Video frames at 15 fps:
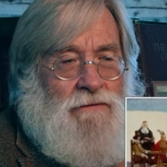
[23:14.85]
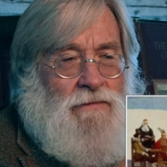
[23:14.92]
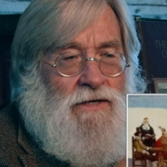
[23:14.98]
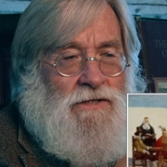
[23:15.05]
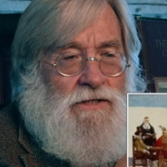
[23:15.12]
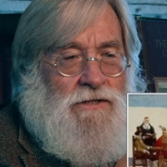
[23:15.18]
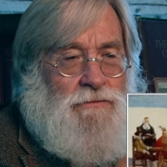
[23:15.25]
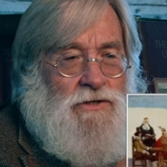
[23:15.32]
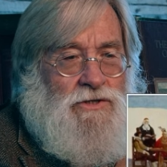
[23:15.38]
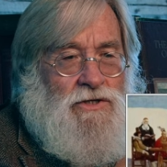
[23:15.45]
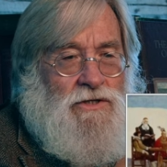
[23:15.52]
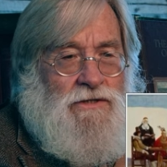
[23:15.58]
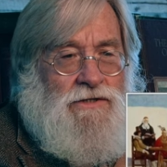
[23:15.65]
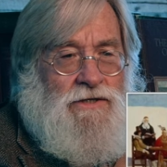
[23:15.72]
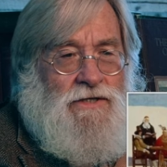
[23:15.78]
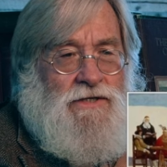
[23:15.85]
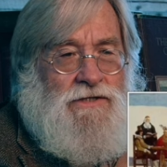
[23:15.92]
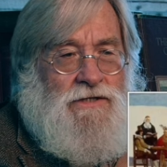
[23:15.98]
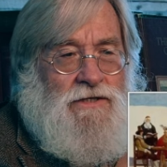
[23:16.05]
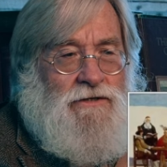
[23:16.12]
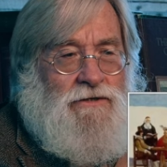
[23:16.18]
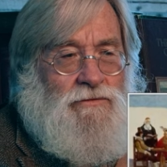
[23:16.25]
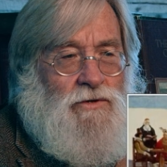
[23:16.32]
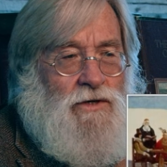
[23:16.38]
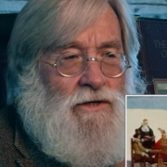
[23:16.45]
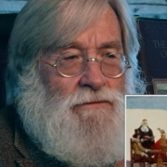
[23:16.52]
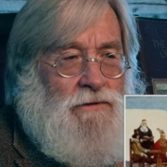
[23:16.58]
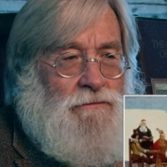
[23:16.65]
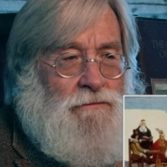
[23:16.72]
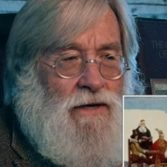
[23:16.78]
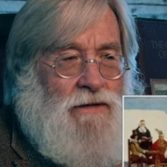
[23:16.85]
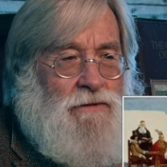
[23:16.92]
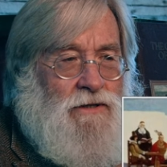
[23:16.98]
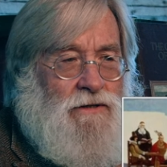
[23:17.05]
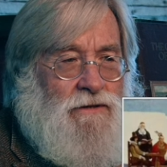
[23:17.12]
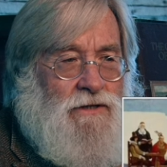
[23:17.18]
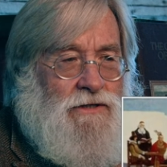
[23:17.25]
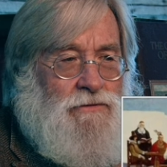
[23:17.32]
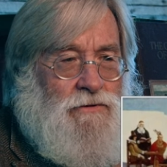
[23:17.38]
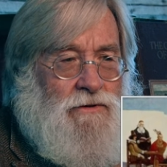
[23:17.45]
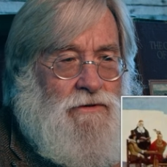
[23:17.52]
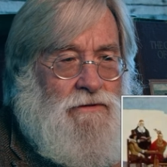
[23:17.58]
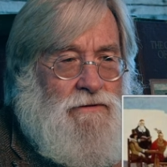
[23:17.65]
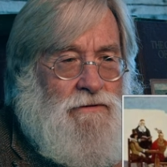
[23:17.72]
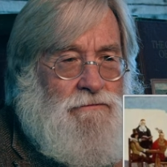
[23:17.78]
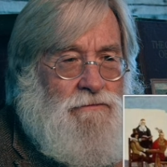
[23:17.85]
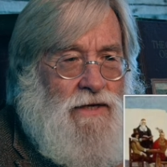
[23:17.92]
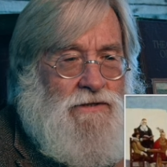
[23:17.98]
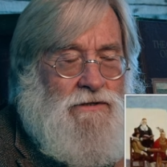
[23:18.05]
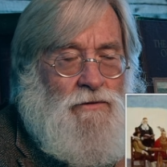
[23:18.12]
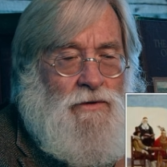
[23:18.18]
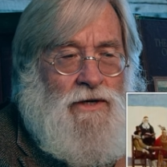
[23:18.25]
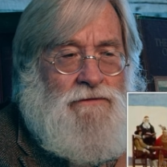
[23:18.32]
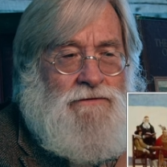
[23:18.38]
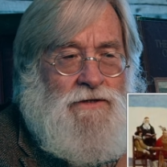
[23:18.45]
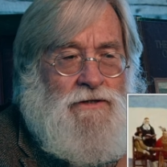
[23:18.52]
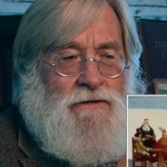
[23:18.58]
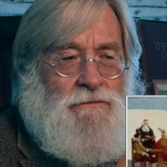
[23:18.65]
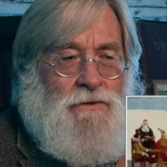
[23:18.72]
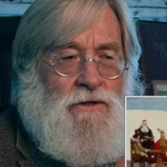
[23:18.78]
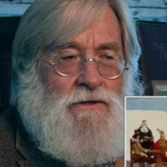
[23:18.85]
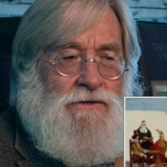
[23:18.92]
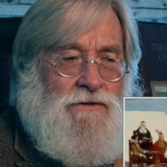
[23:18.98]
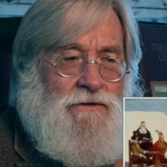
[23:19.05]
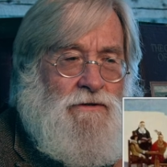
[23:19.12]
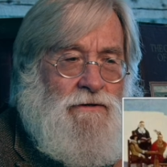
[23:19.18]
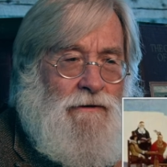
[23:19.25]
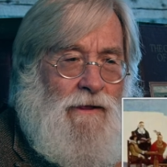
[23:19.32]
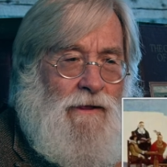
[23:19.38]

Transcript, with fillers: My suspicion is that it's neither one, but maybe this one, based on what I've seen in person.